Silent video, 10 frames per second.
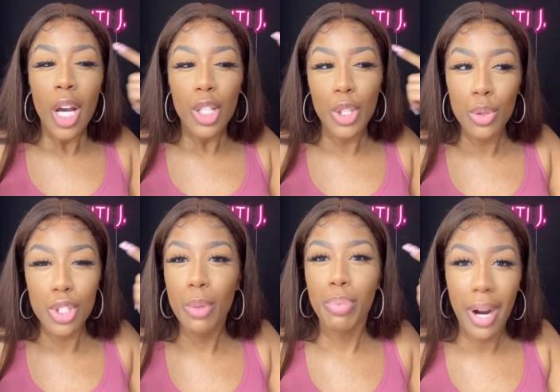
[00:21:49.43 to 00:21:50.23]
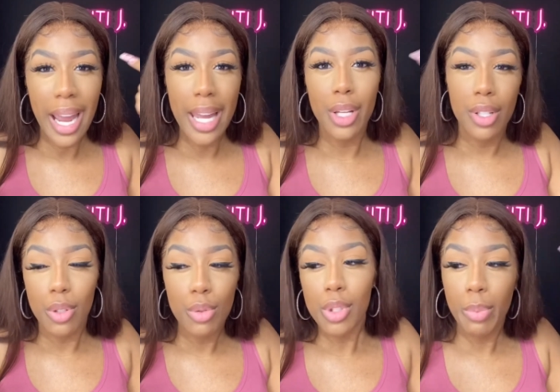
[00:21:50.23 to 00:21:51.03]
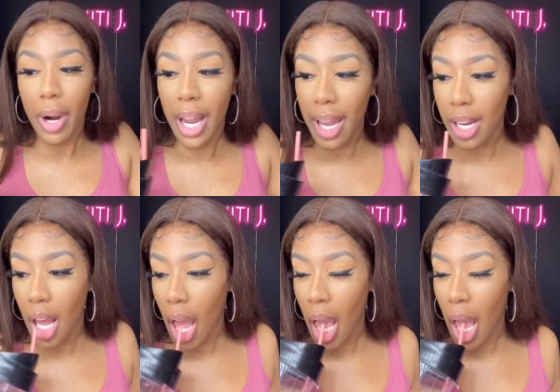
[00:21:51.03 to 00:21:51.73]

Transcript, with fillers: Use your brain. Use your brain.